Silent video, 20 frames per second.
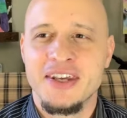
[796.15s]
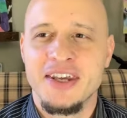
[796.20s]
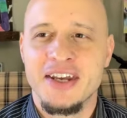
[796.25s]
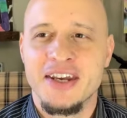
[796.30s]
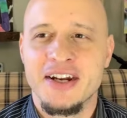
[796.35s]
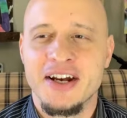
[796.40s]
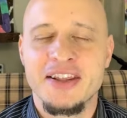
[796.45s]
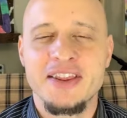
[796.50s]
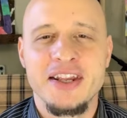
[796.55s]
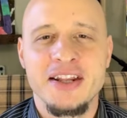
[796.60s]

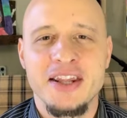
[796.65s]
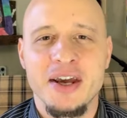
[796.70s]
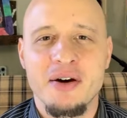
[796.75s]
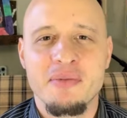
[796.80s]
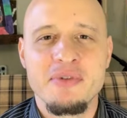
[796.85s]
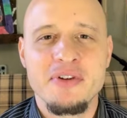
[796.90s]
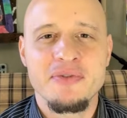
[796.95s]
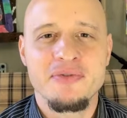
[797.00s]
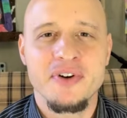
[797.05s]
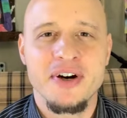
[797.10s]
And I think that
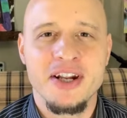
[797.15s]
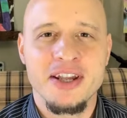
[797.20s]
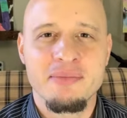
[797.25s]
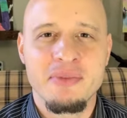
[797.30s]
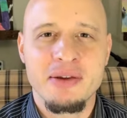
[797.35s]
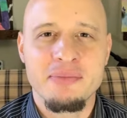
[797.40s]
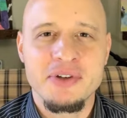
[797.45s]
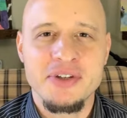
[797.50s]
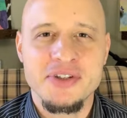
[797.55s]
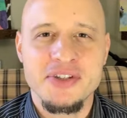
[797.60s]
would be funny.
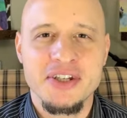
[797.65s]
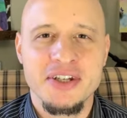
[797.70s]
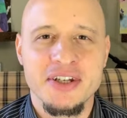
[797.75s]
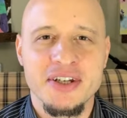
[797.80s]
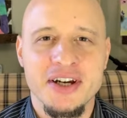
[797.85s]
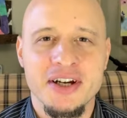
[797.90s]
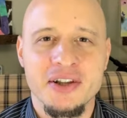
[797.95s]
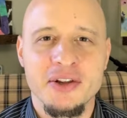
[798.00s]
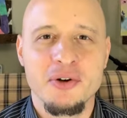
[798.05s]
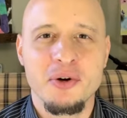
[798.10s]
Maybe
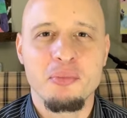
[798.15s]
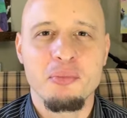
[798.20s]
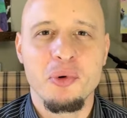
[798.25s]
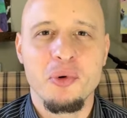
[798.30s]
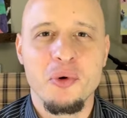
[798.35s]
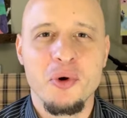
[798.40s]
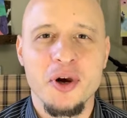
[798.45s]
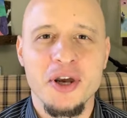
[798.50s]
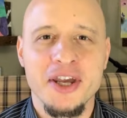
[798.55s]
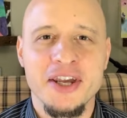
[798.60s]
see a little
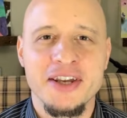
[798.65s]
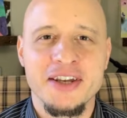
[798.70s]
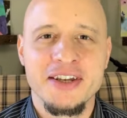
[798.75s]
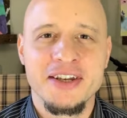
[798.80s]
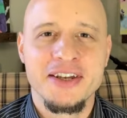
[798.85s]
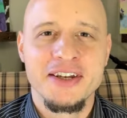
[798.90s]
boy